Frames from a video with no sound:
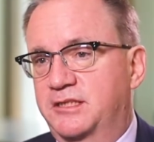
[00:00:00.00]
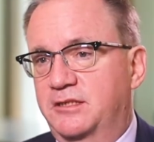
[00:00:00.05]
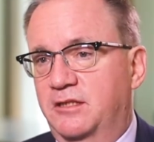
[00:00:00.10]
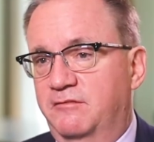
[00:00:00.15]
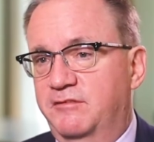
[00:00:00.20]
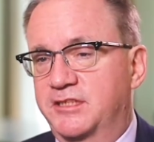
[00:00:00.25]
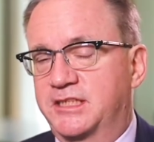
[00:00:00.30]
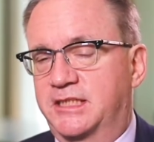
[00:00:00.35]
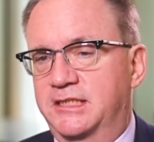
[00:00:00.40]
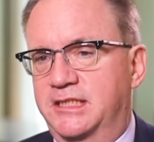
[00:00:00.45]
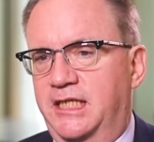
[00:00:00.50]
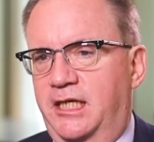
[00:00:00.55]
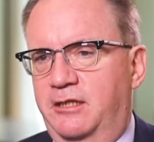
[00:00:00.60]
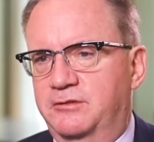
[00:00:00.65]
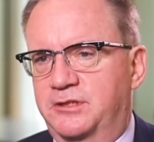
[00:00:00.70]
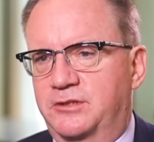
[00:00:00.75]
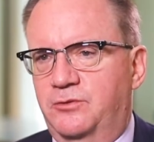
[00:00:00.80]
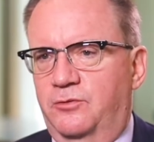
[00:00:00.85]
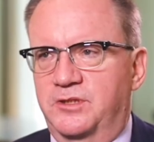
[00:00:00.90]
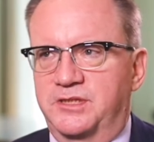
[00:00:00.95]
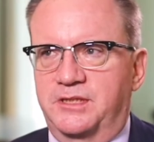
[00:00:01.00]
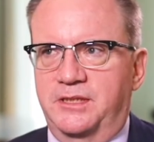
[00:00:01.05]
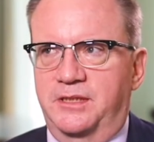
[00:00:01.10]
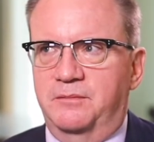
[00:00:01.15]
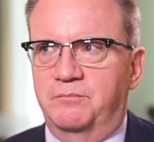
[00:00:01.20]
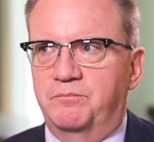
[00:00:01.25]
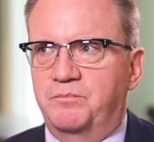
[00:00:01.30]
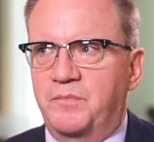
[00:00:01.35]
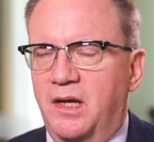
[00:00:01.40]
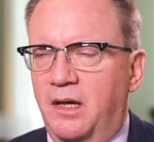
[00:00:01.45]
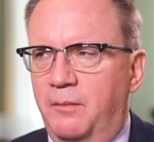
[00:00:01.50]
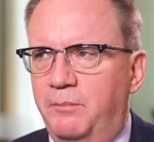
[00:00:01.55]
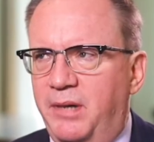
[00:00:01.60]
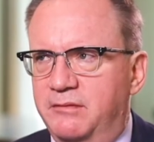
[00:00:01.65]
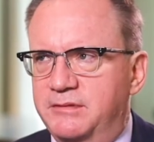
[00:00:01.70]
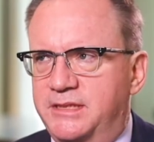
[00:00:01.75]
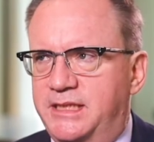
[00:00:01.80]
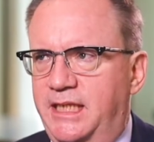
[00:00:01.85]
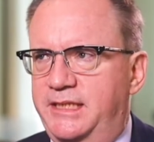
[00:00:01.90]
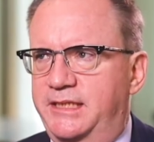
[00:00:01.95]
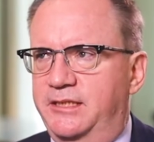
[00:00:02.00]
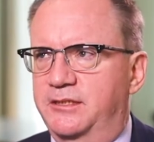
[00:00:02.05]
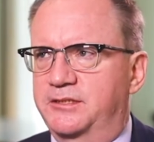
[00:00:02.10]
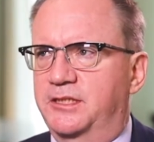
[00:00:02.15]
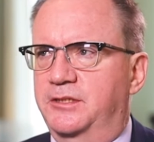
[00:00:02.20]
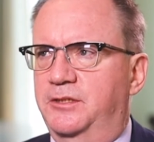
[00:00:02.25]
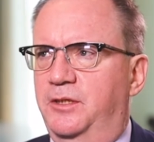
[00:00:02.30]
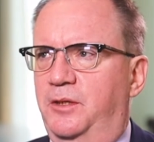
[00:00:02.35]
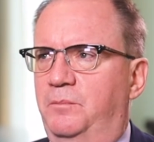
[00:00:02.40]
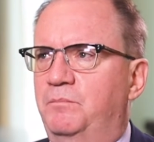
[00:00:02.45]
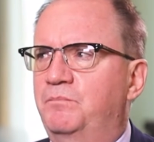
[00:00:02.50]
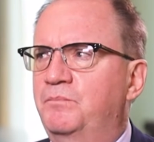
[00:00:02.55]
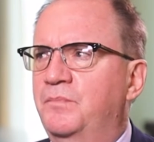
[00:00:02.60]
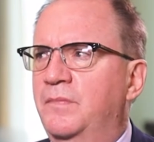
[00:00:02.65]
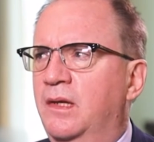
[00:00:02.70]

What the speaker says: services and outsourcing about 10 years ago.